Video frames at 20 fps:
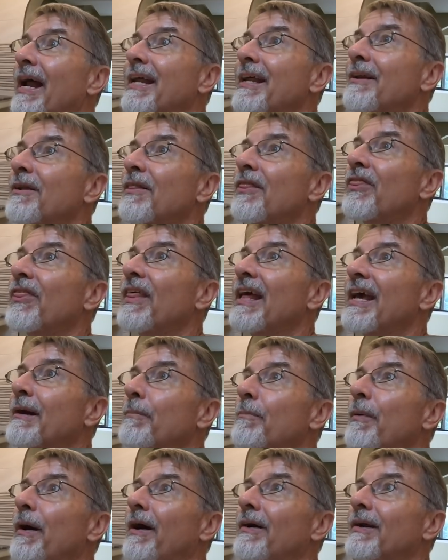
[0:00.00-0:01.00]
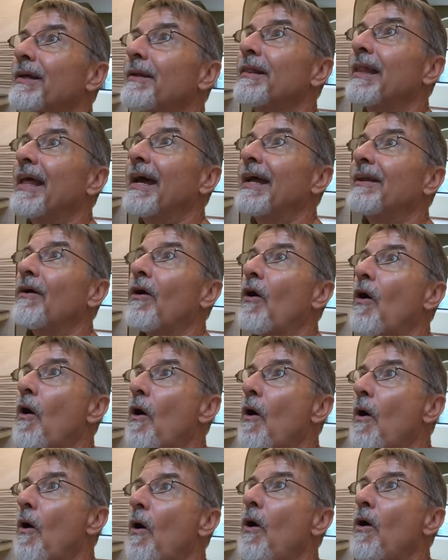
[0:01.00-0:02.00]
didn't think about it that
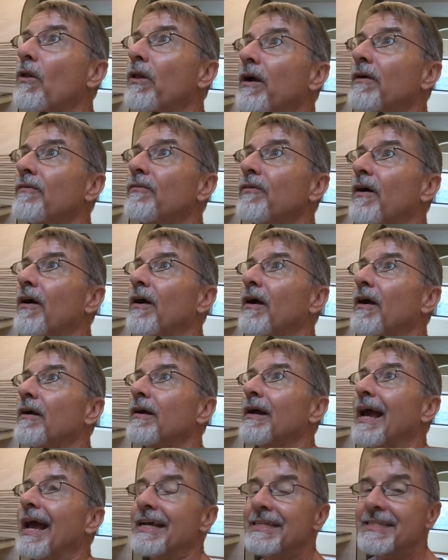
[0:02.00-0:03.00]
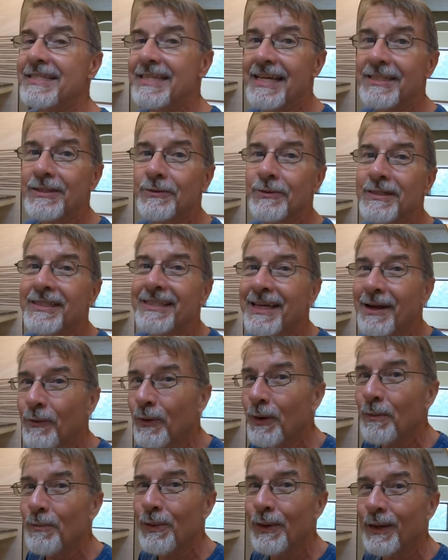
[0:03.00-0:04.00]
all of our accessories that
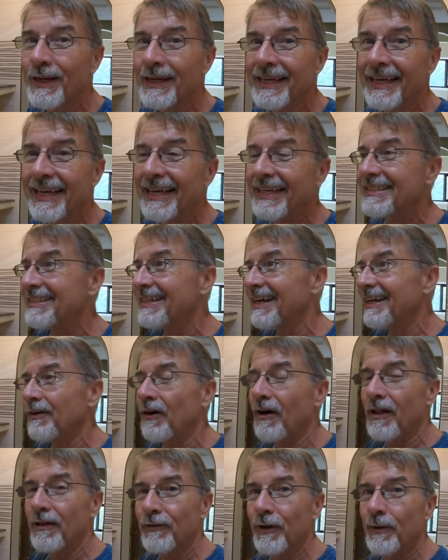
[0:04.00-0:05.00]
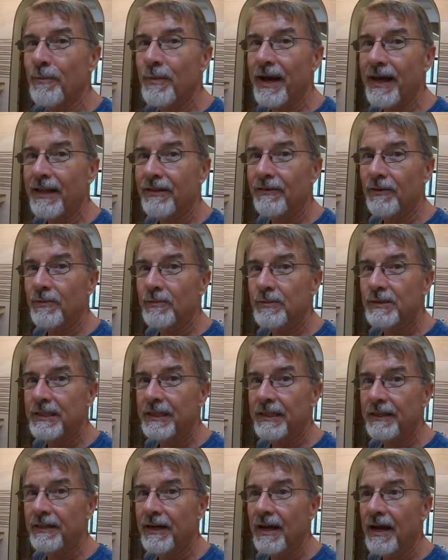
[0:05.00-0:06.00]
we're putting inside all of our bathrooms
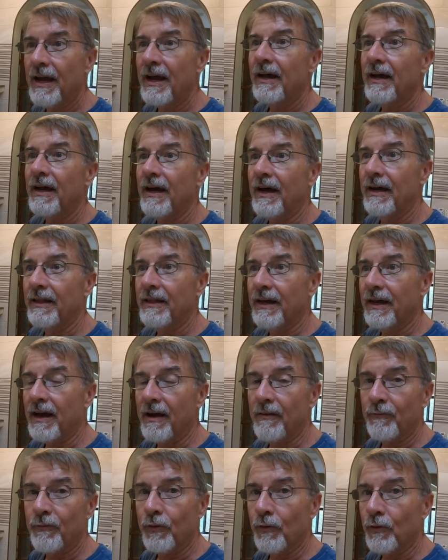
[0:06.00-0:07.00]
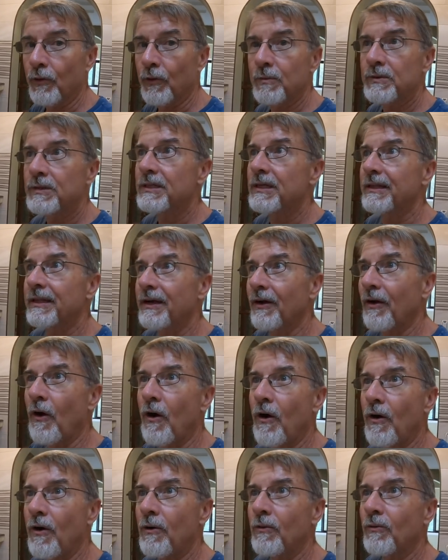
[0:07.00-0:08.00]
here, uh, the comfort rooms, they're
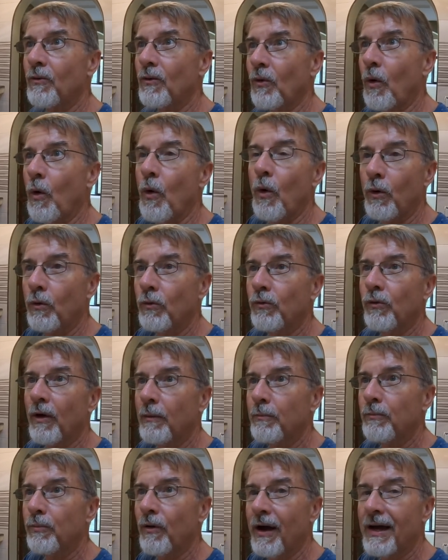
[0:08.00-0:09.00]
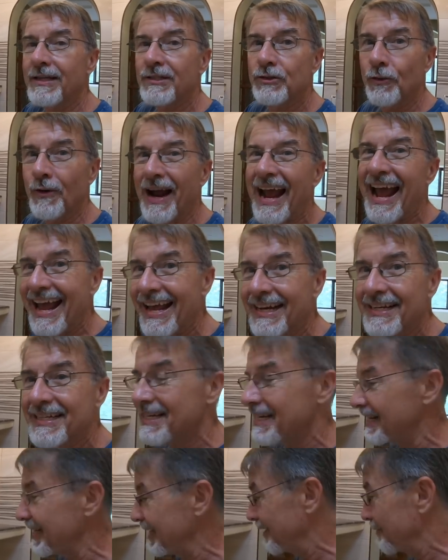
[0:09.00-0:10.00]
all oil-rubbed bronze or
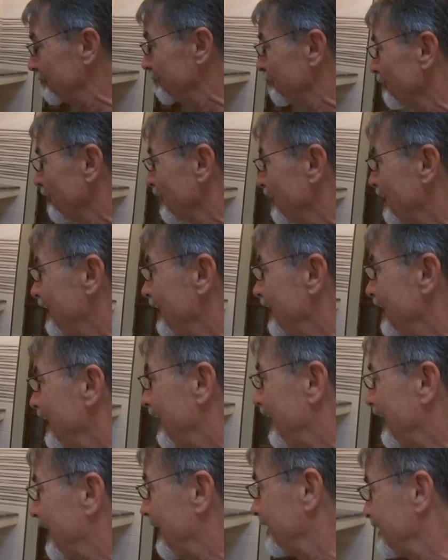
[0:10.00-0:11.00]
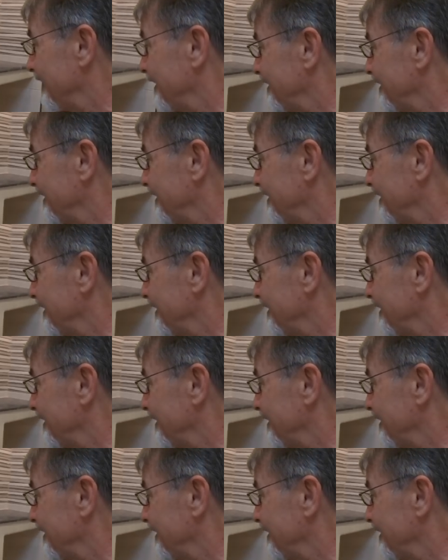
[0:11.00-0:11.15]
antique. And